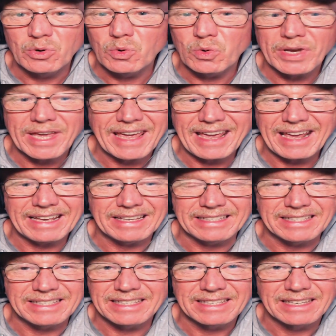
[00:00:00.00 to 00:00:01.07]
Who
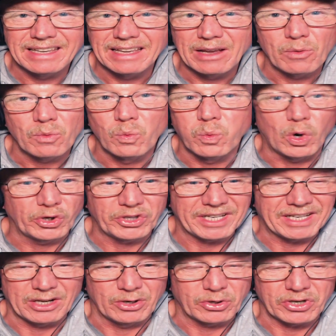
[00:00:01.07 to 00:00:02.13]
cares what
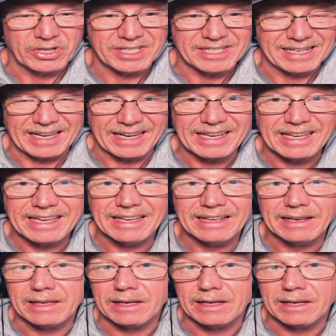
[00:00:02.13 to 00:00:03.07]
it looks like?